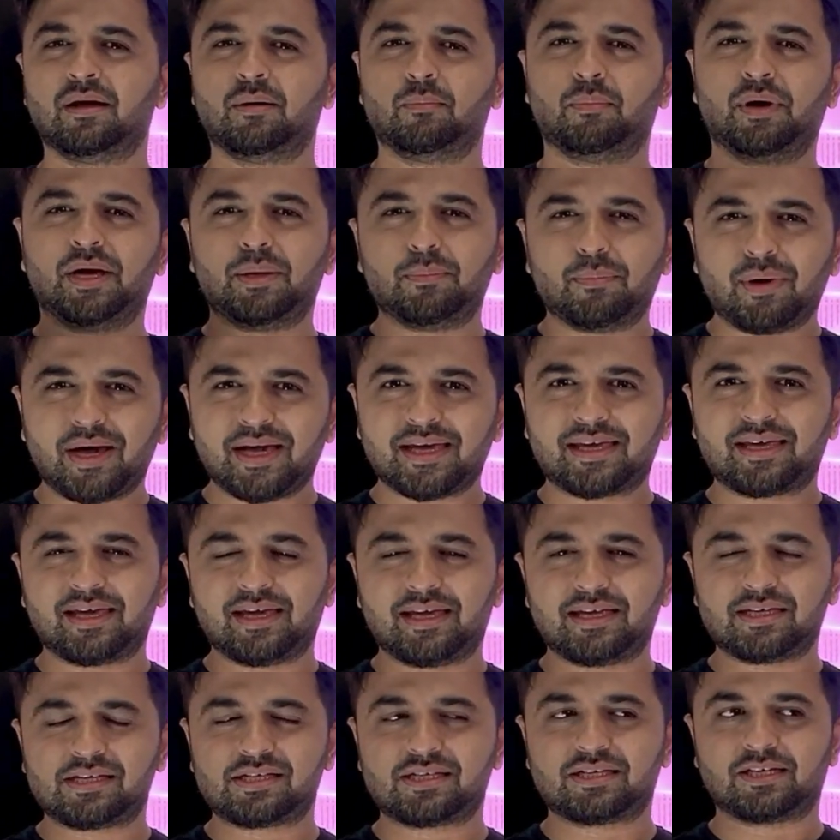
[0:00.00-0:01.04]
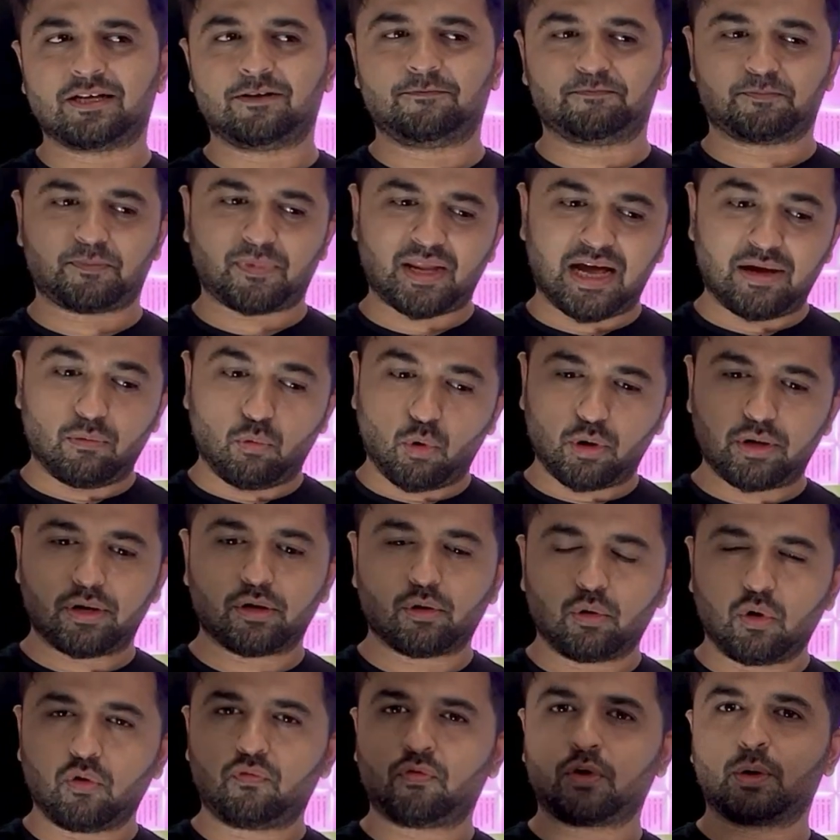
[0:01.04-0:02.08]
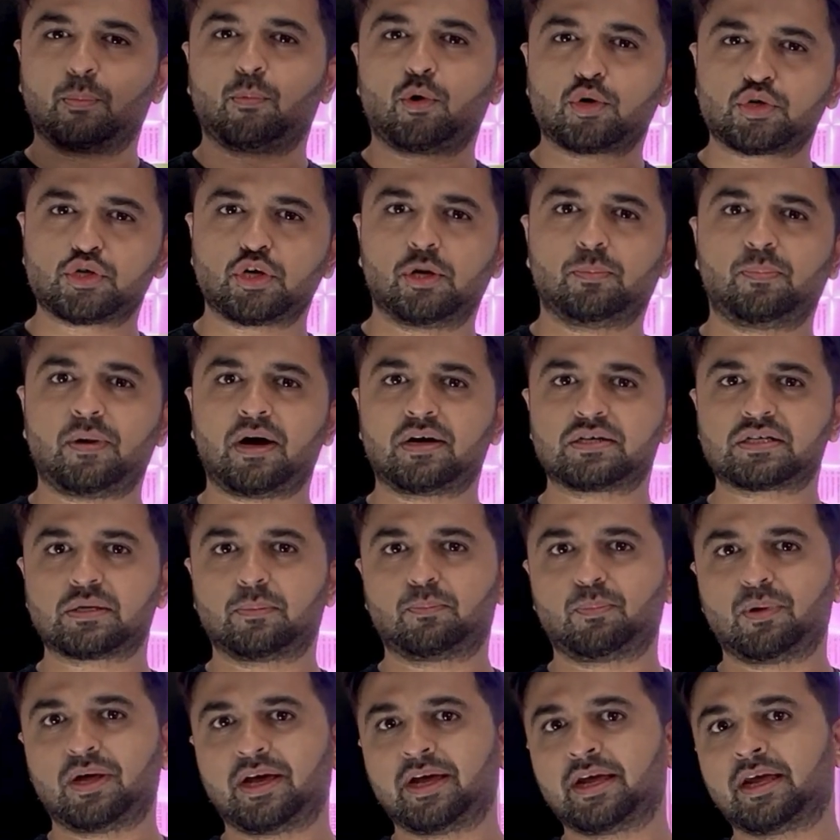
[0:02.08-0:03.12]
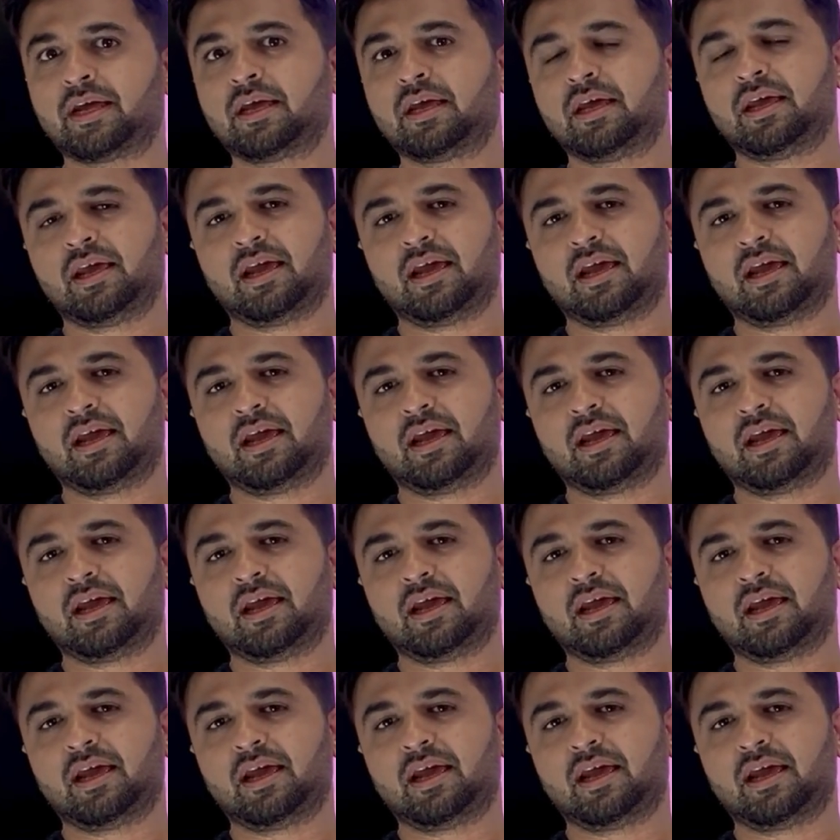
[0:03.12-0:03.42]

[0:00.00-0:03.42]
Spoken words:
But in my case, I wanted to go for a modular power supply,